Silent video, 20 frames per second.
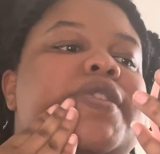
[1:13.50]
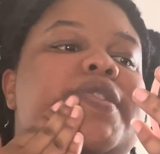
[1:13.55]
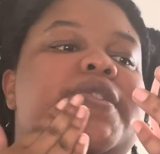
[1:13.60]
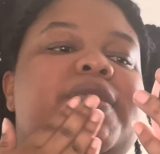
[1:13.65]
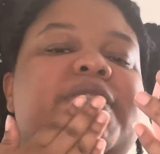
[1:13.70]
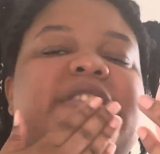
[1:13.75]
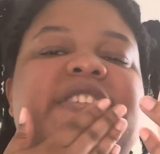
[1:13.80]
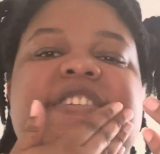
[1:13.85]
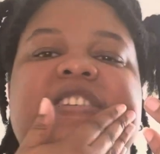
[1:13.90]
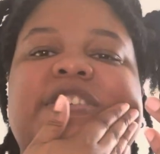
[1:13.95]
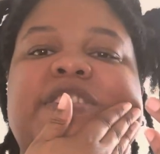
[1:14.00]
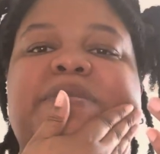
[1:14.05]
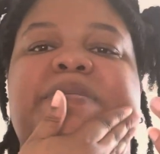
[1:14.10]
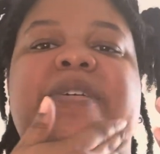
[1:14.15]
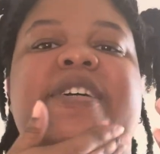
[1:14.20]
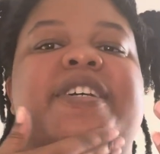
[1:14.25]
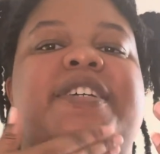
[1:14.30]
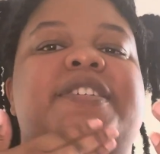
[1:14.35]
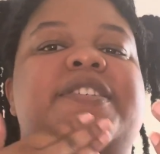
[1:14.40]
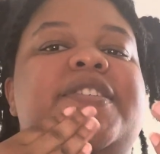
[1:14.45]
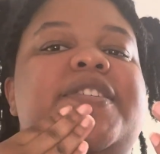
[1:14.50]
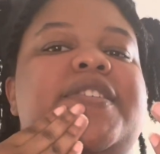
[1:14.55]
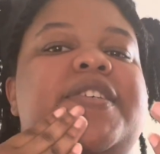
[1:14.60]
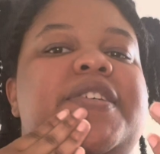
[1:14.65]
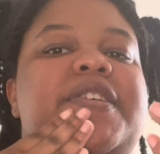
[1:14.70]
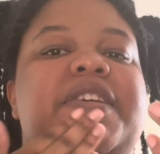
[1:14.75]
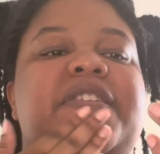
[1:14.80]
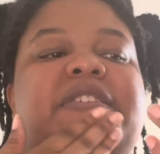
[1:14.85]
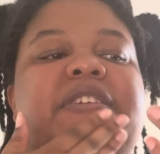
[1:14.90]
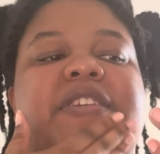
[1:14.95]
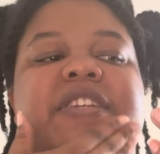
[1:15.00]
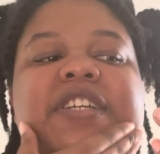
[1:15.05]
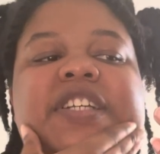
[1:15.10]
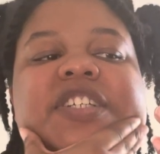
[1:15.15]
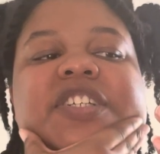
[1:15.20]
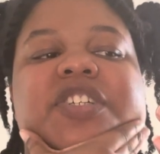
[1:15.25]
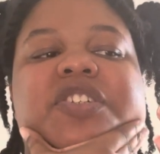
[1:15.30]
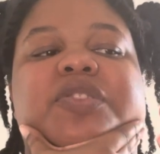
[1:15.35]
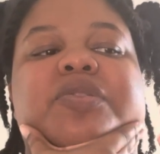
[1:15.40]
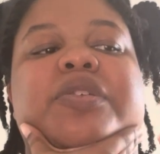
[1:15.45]
TJ Maxx, and I
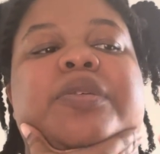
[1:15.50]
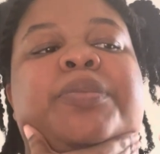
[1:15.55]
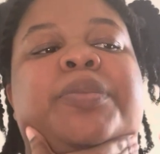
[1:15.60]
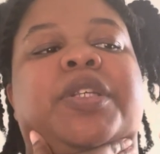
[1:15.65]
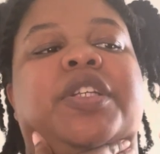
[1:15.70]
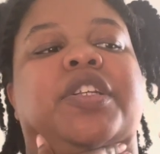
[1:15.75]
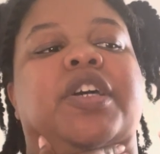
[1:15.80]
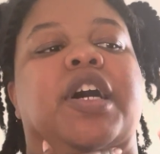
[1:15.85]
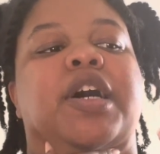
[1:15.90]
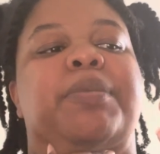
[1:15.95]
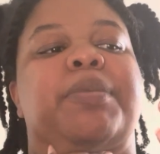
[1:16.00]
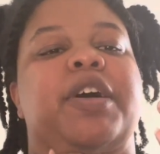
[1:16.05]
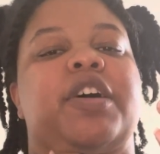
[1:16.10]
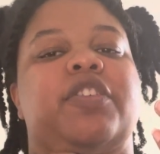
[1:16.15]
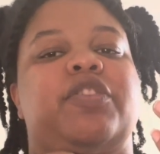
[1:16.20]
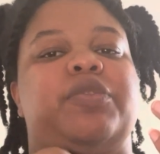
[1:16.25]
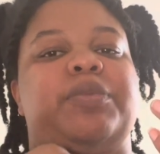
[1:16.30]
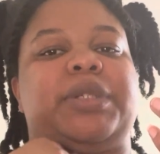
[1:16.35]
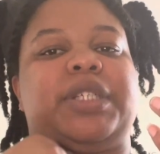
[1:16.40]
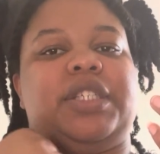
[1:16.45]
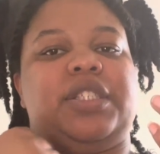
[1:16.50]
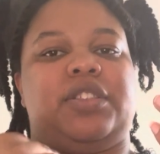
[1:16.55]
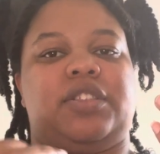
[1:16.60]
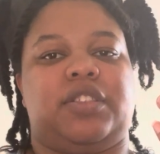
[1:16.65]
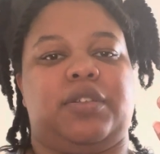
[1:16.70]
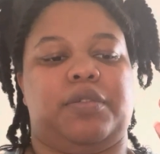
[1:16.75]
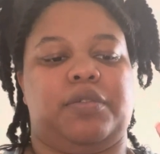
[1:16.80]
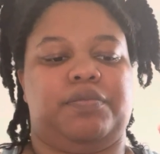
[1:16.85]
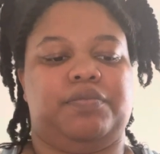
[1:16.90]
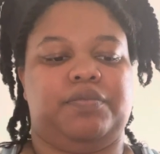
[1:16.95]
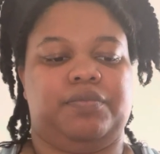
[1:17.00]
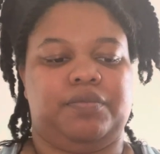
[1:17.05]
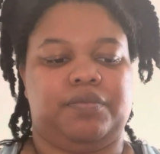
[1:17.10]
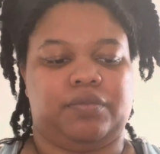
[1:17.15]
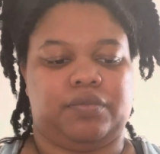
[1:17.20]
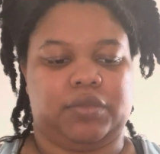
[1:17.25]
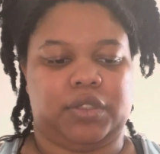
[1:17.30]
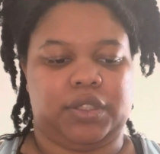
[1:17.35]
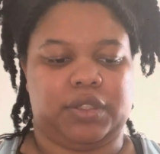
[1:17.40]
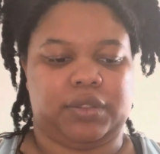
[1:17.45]
just ripped the top off because of
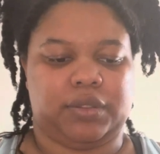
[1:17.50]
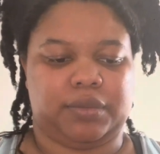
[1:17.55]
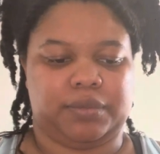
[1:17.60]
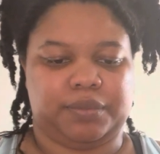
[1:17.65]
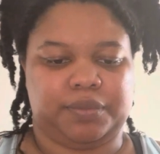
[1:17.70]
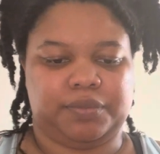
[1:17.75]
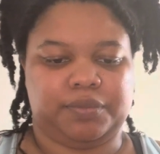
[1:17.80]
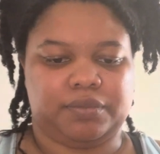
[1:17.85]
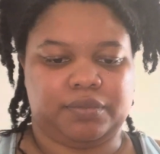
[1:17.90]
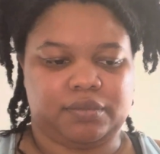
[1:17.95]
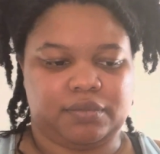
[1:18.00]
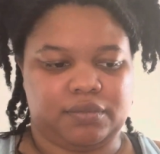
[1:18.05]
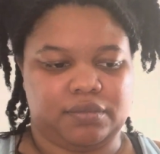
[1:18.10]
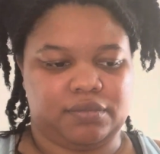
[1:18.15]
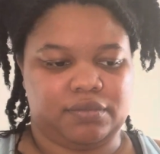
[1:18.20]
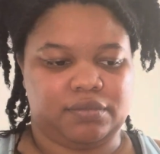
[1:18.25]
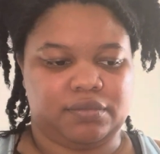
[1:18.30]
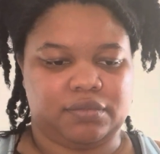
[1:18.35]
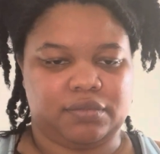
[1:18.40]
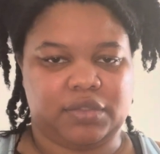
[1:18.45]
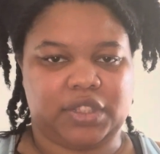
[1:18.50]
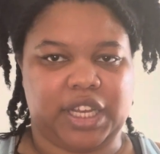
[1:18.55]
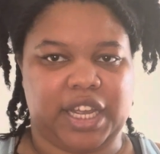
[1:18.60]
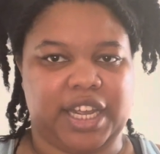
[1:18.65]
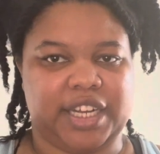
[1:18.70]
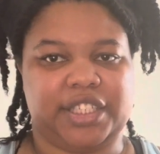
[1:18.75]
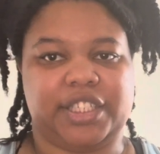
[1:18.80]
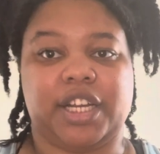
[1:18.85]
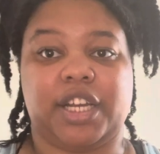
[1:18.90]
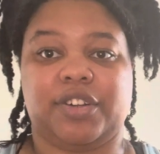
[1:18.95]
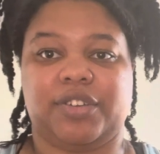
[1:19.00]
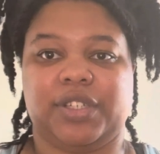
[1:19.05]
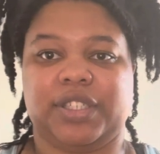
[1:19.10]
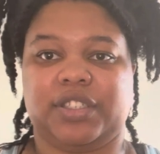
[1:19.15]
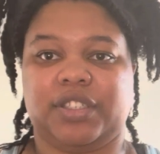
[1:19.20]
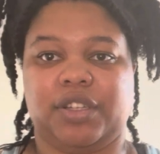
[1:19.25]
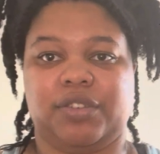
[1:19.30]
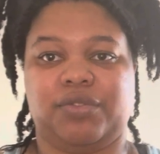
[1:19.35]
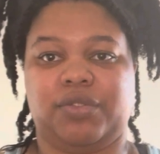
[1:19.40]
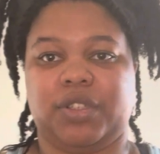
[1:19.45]
the eyeshadow
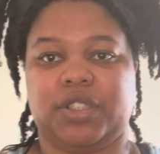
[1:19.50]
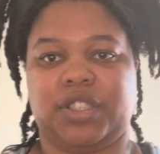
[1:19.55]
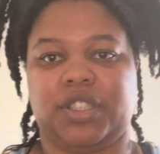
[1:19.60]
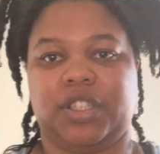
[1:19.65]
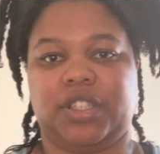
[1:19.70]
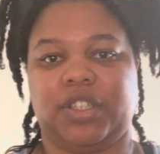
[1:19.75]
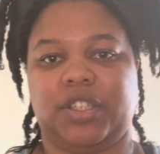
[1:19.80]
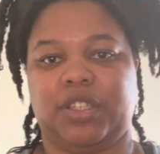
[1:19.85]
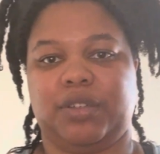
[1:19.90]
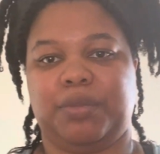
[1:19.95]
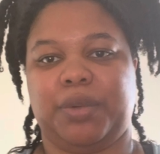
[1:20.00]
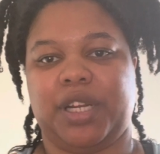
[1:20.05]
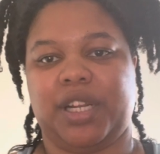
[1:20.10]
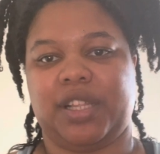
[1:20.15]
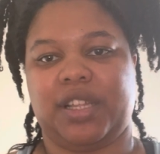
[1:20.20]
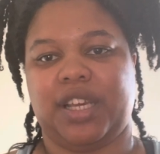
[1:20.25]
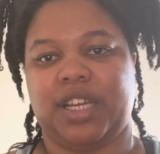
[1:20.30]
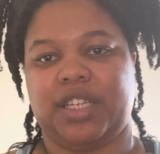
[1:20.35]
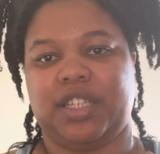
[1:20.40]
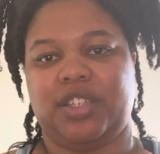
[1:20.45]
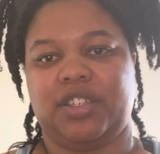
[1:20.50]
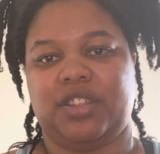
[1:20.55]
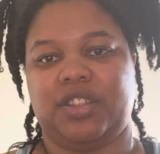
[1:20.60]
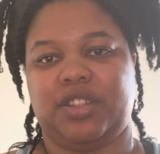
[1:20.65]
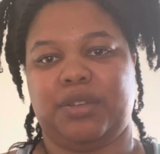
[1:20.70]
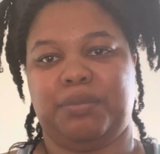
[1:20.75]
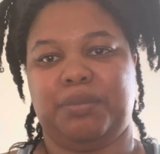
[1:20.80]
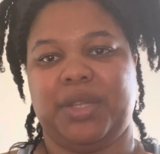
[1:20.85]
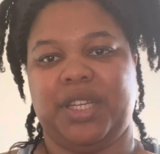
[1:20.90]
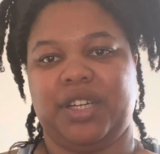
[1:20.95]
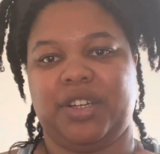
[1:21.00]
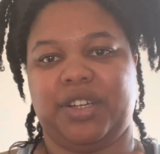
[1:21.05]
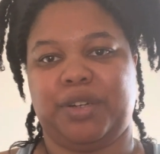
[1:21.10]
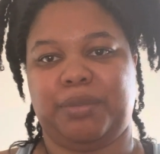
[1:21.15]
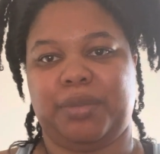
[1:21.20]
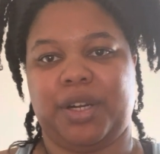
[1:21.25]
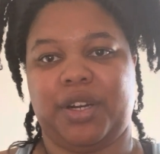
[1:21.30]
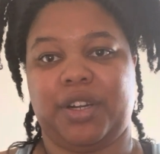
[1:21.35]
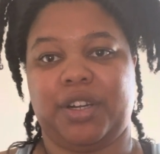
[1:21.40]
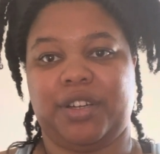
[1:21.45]
itself wasn't good, but I liked the mirror
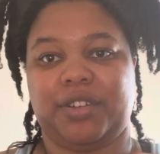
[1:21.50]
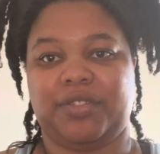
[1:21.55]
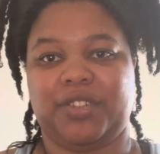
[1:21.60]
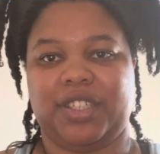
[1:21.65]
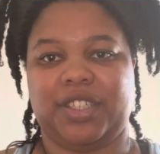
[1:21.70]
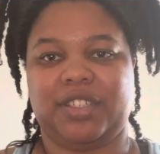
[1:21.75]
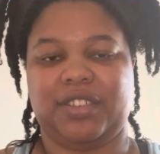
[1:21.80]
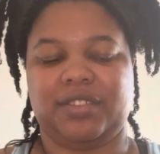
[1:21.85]
part of it.